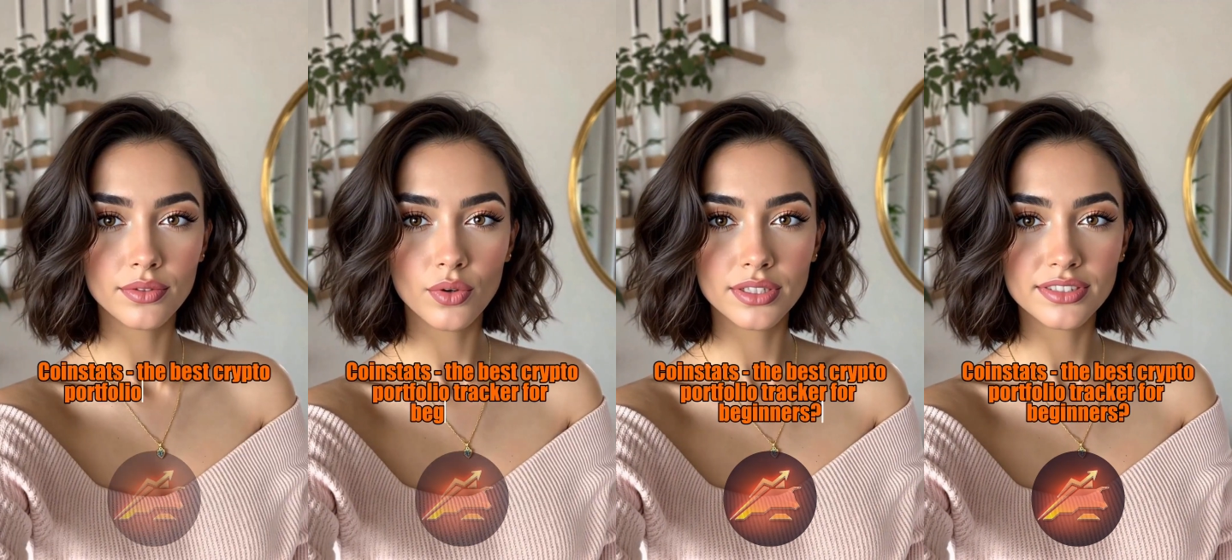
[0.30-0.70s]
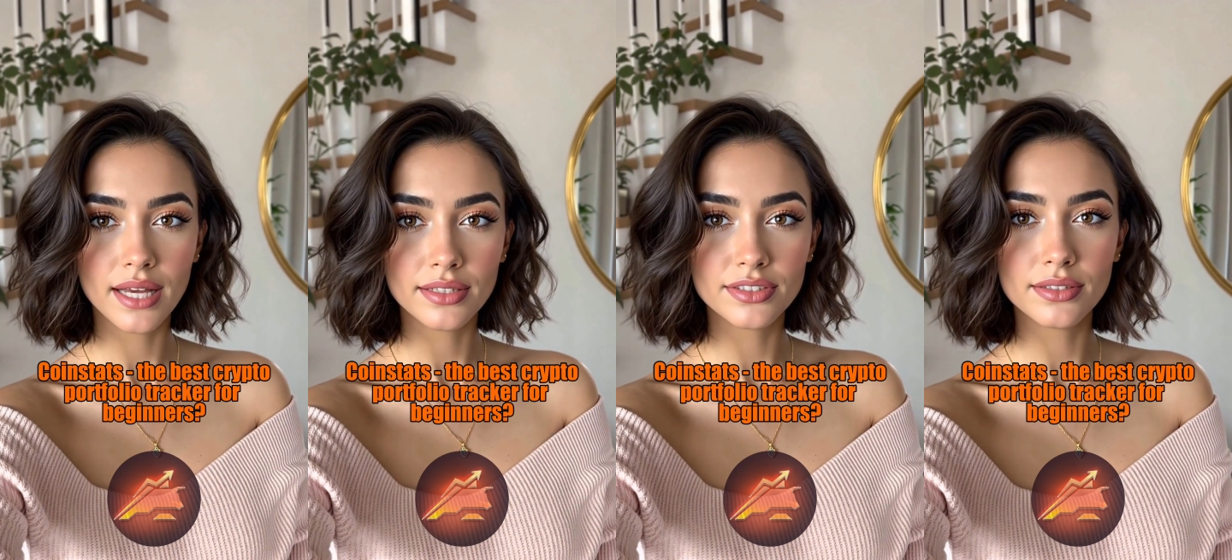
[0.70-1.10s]

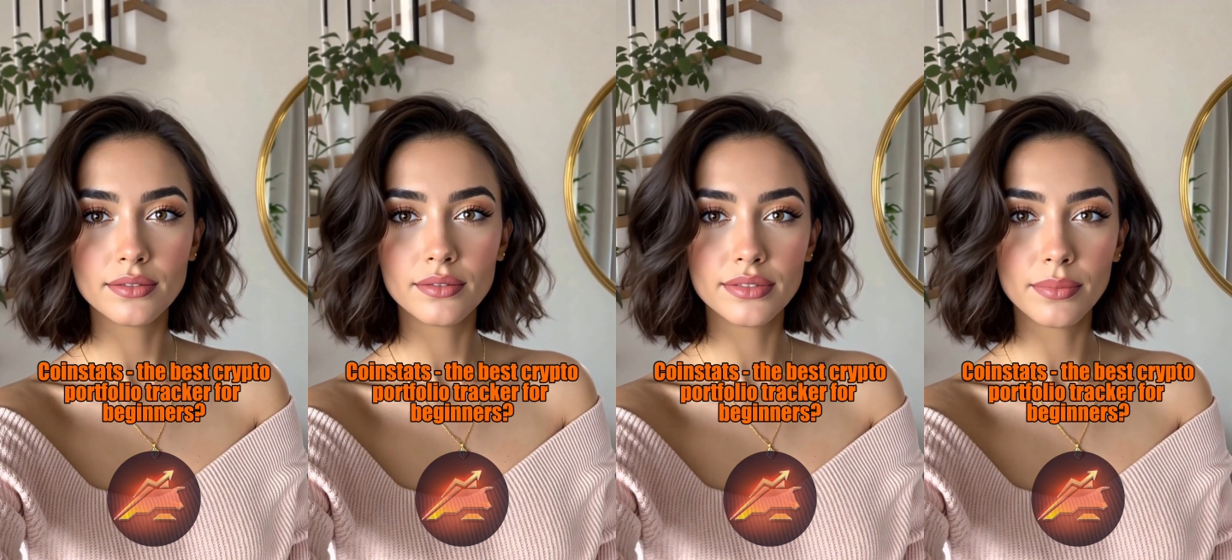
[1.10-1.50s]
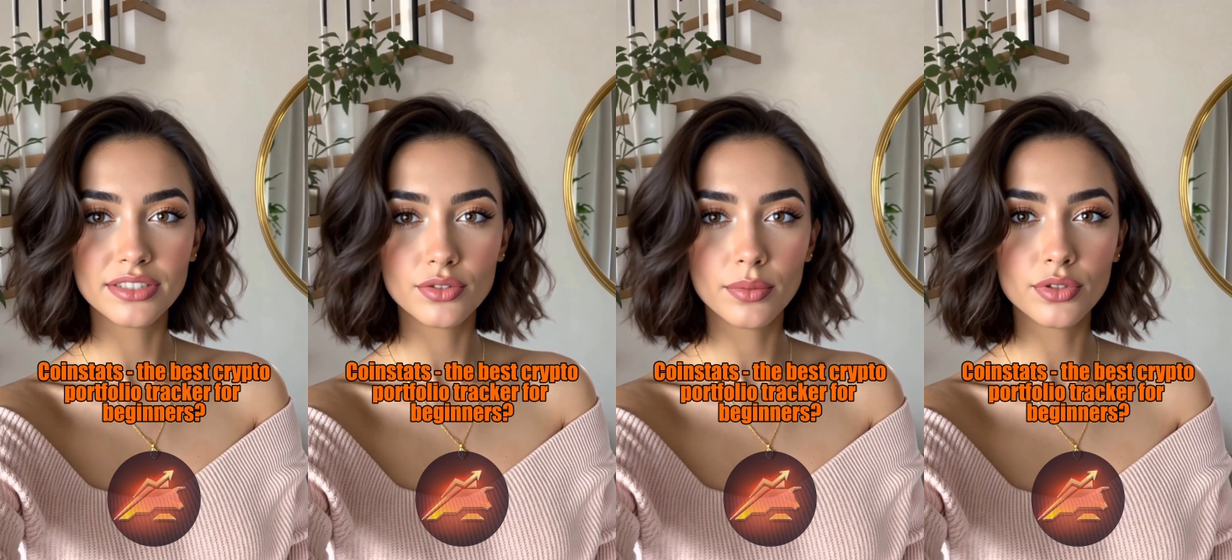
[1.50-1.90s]
Coinstats, the
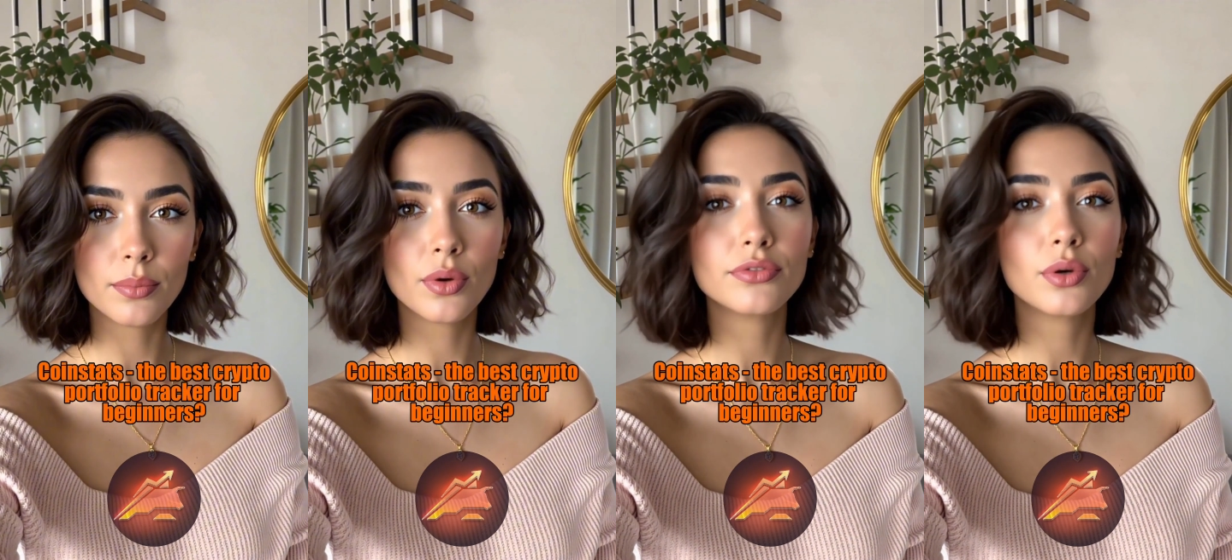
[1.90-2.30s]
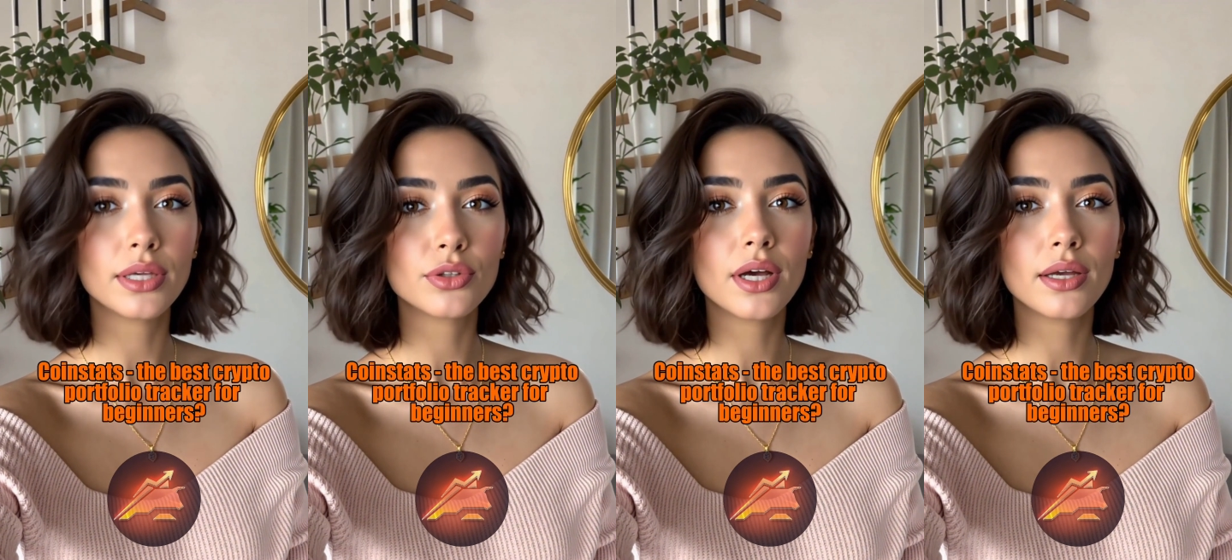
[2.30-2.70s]
best crypto
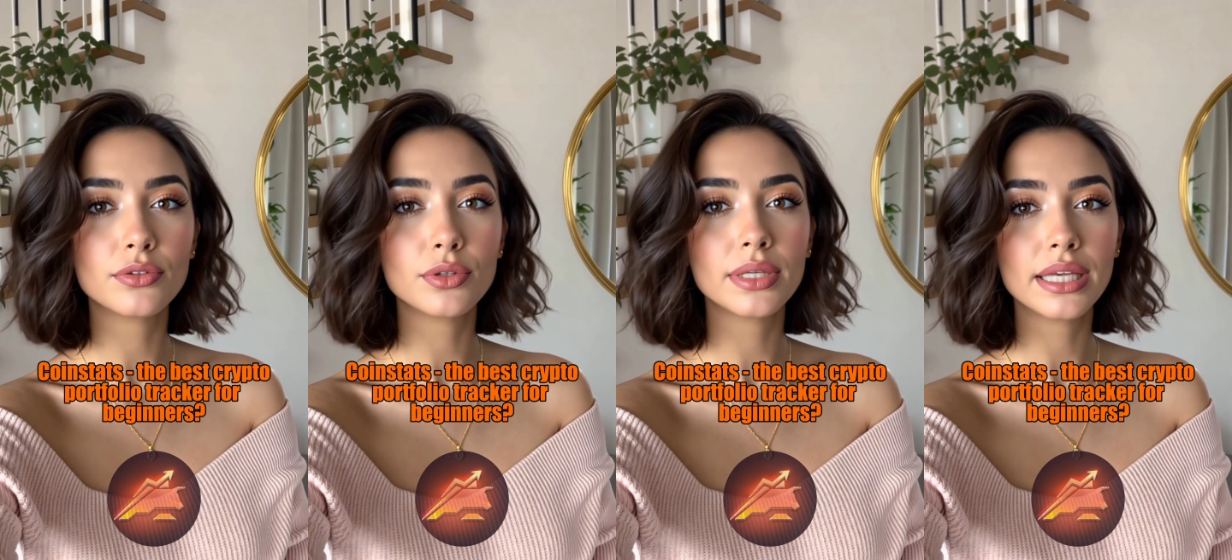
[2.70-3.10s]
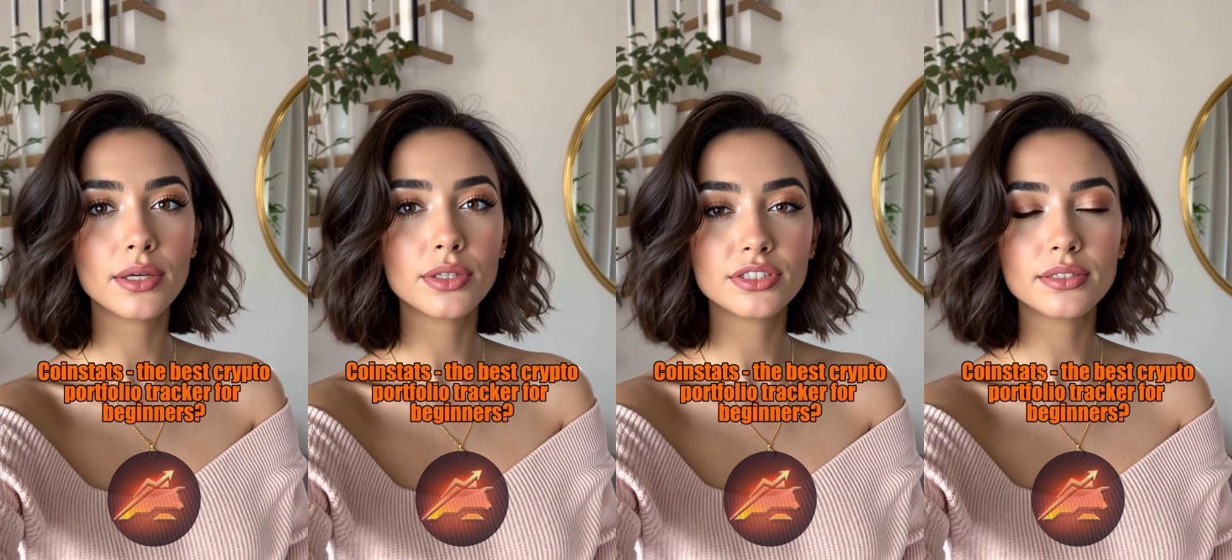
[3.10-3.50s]
portfolio tracker for
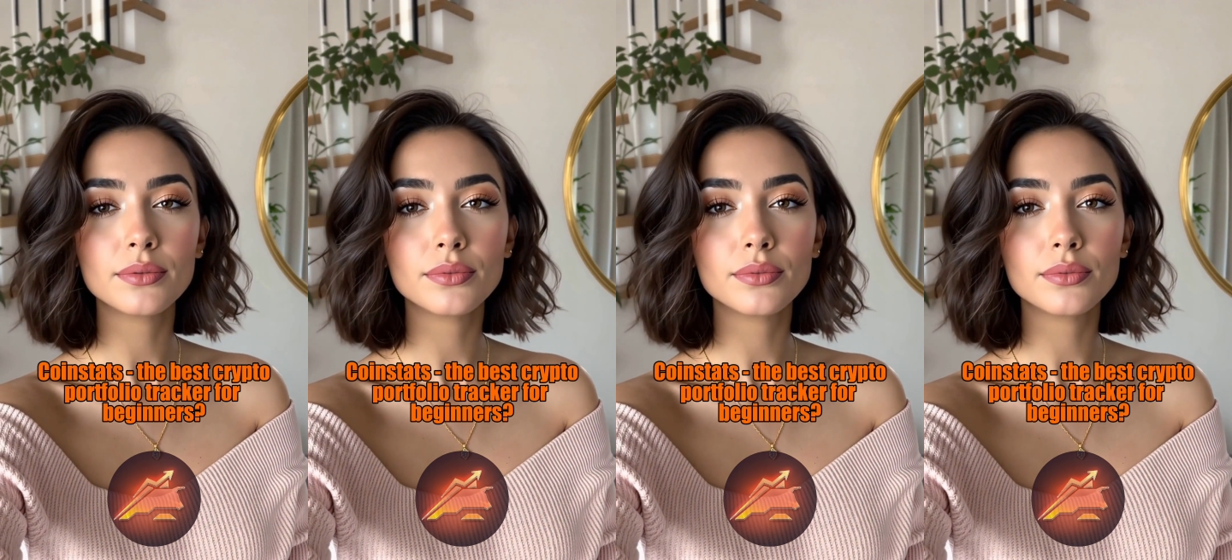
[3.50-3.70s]
beginners.